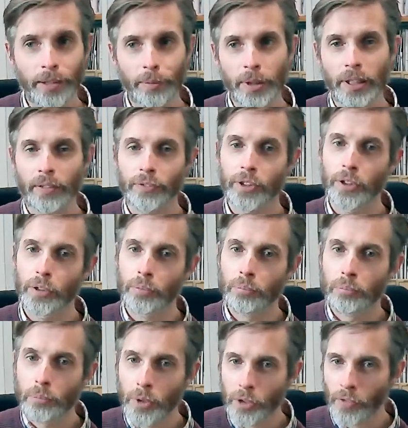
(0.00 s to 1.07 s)
we'd have to
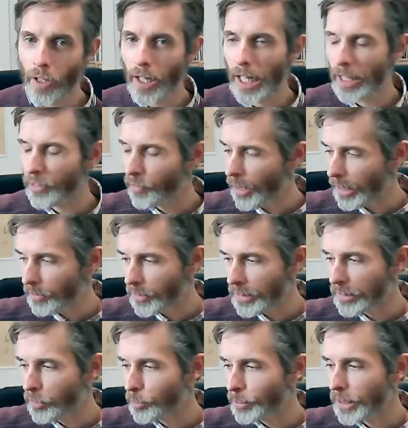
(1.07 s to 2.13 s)
move our hand around a
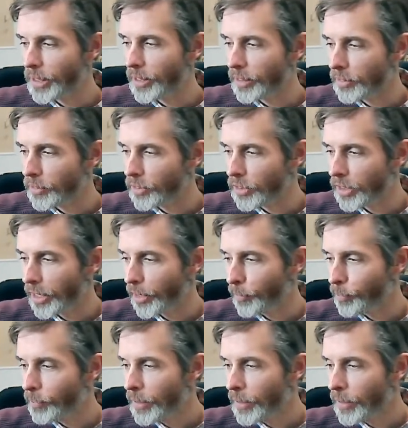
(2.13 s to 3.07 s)
little bit, and I